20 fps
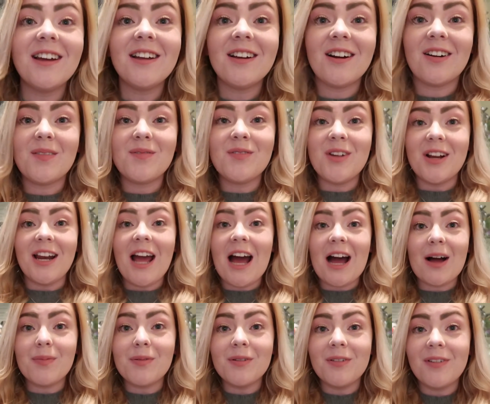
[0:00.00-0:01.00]
I'm really
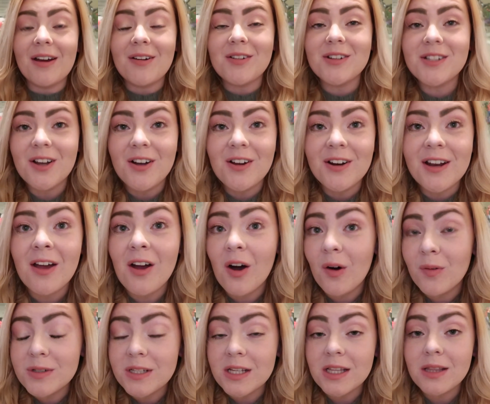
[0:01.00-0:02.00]
happy with how it turned out.
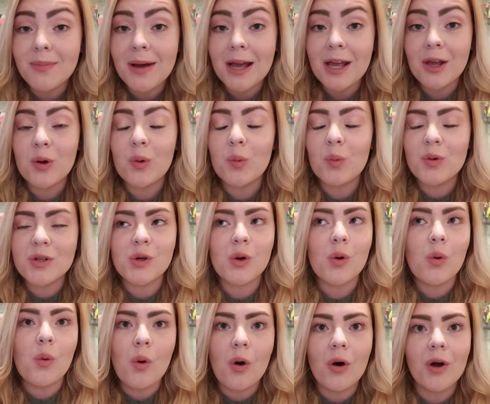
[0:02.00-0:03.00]
Obviously the makeup wasn't
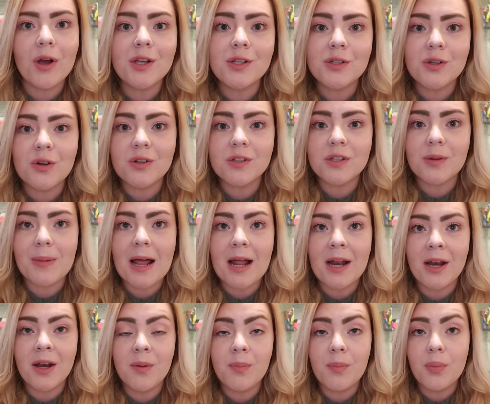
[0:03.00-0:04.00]
quite as good as I
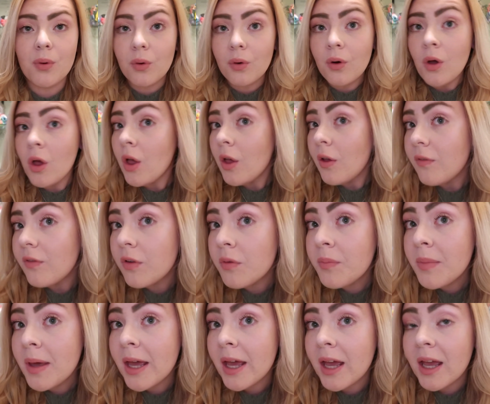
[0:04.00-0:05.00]
planned, but for
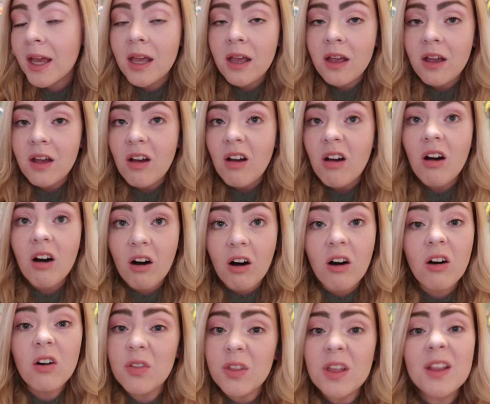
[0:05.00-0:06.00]
me,
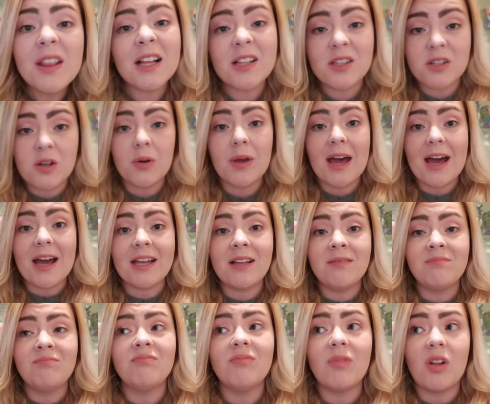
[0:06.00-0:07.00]
I think that's okay.
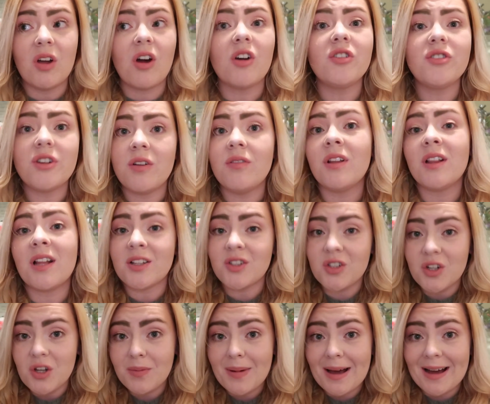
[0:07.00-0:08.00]
Like, I don't think that's
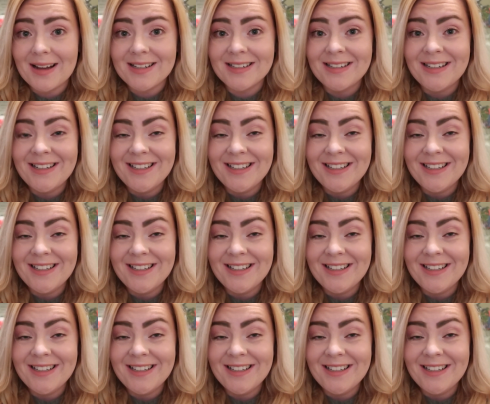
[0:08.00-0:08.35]
too bad.